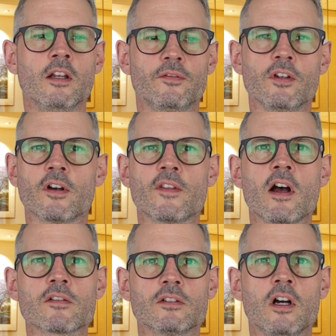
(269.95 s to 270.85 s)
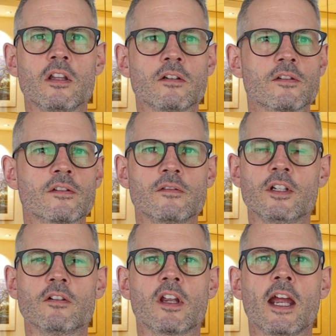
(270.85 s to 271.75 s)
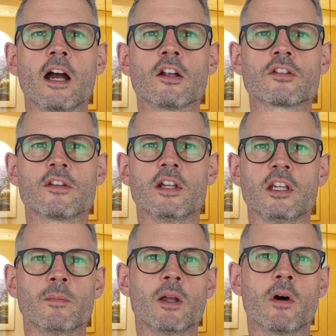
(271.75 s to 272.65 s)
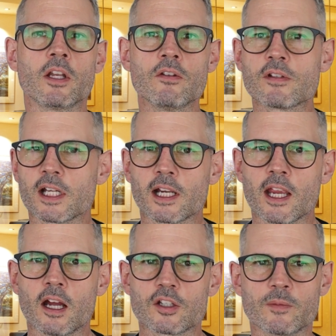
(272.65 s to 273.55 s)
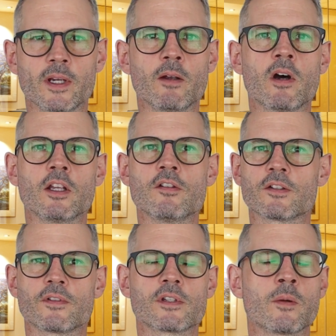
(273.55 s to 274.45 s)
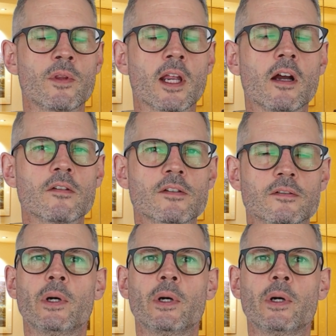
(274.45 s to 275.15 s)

few $100,000, cash, then you may want to use that cash. You may want to use it for something else.